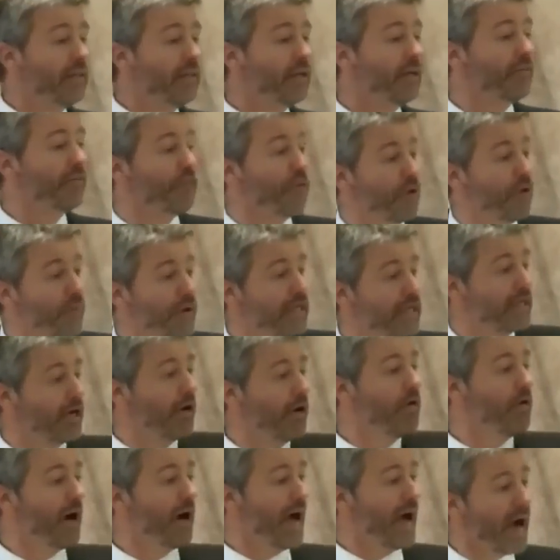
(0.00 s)
And therefore we
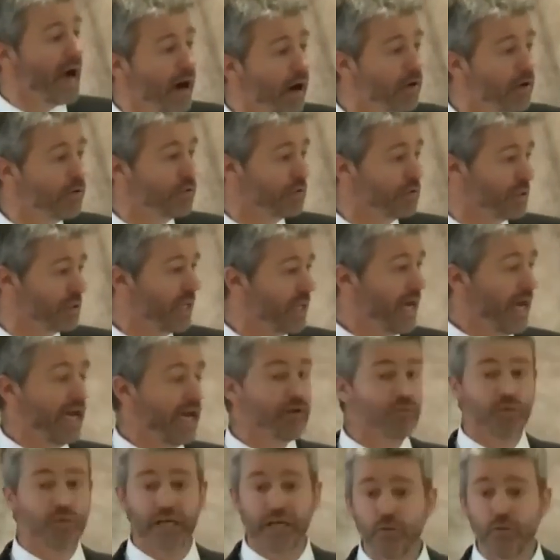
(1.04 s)
go out
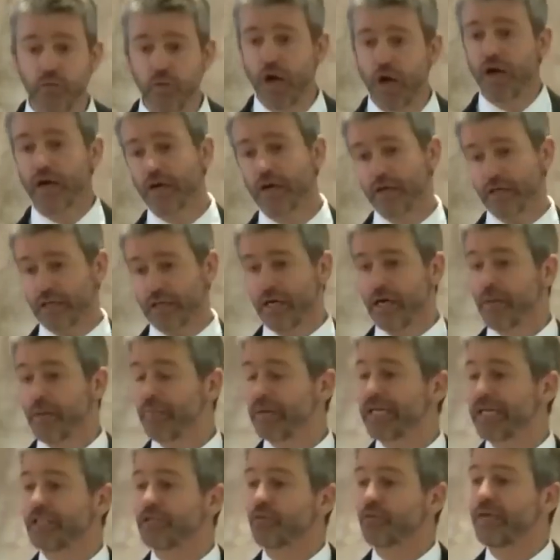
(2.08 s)
and we work
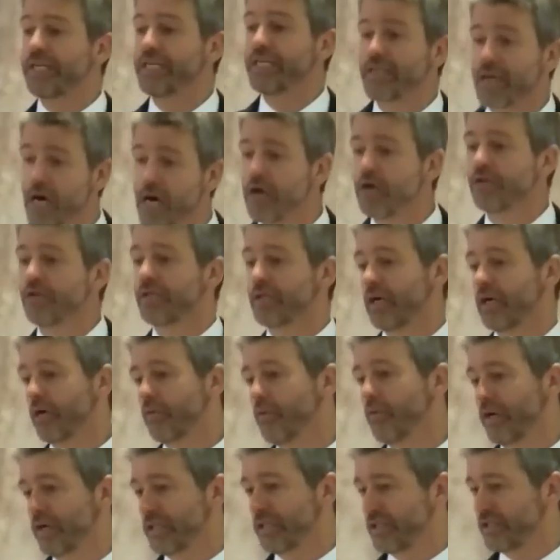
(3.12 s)
because we know that our
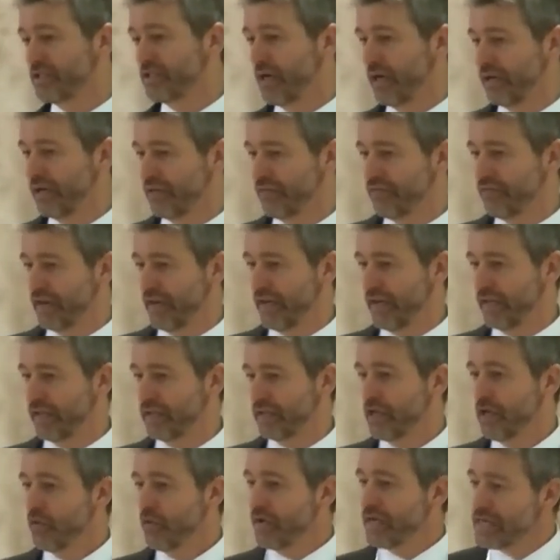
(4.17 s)
work is not in
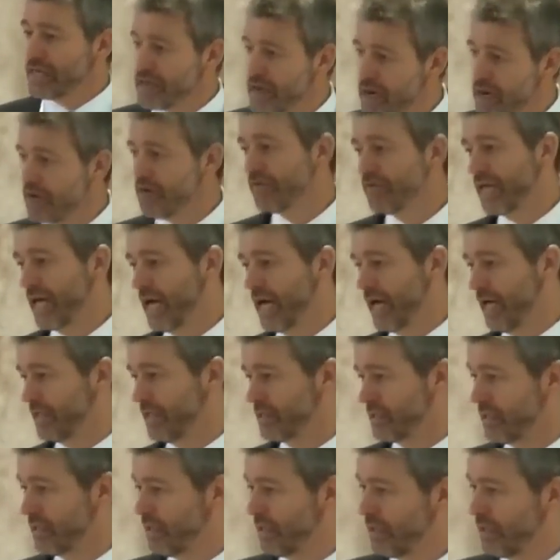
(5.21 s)
vain. We know
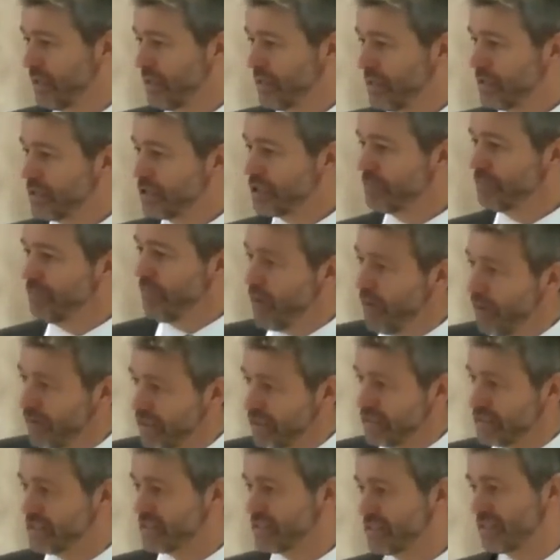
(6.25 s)
that. The
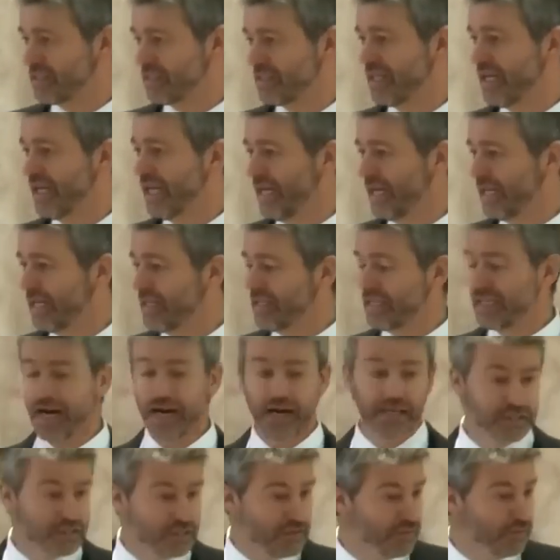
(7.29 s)
smallest thing in the
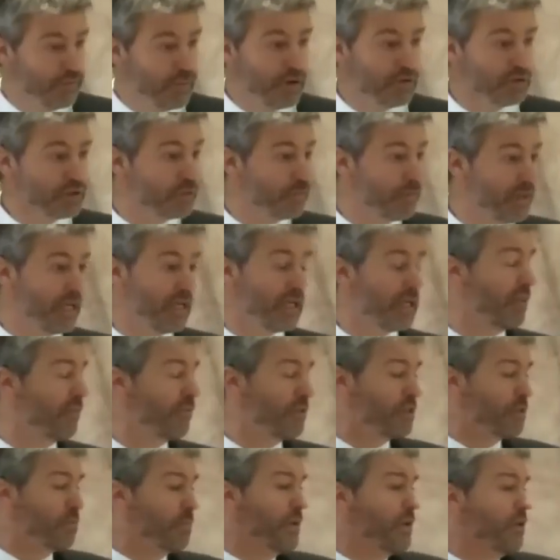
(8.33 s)
eyes of most men and
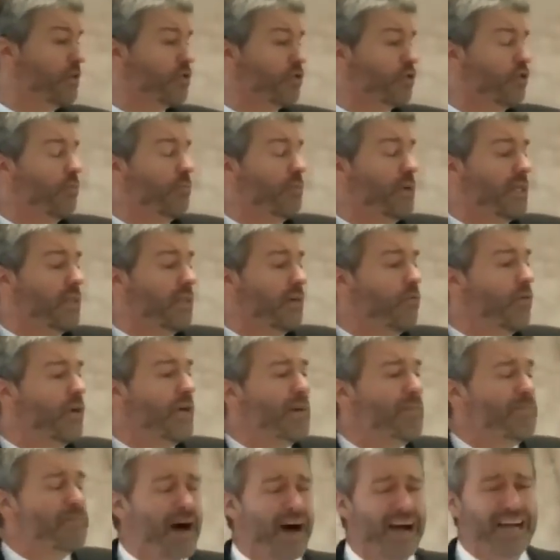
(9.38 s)
even spiritual men that
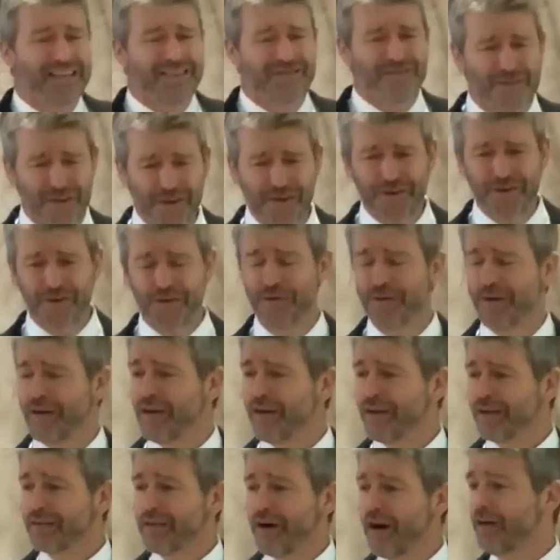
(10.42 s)
we might do,
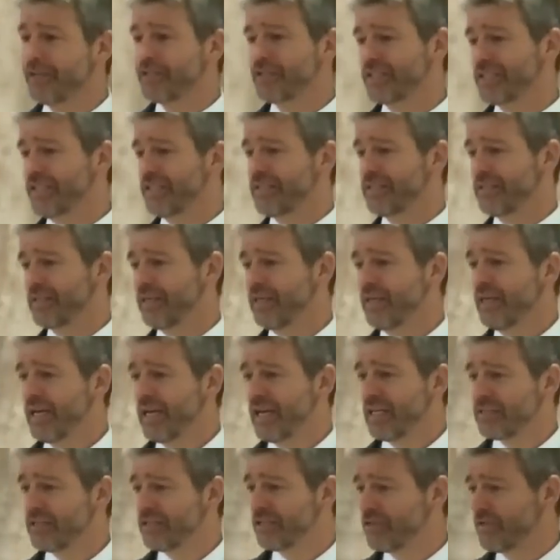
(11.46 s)
God sees it
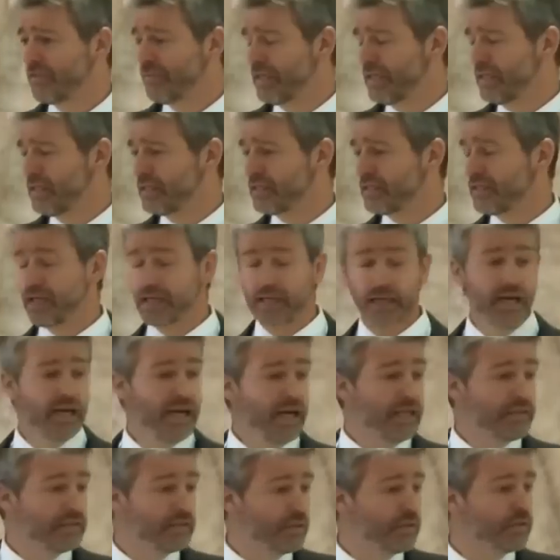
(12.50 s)
as a tremendous thing.
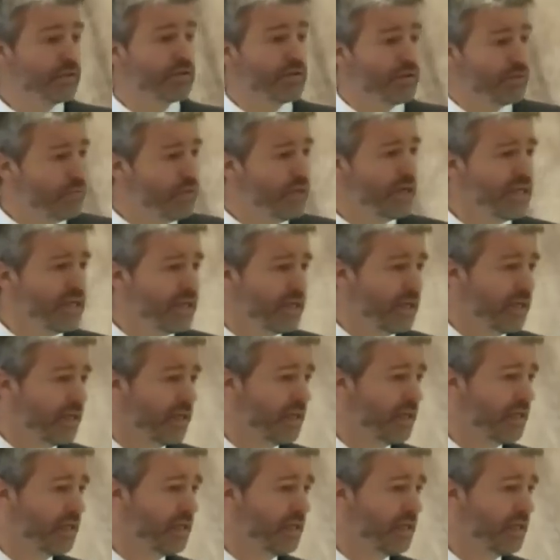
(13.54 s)
And so should we.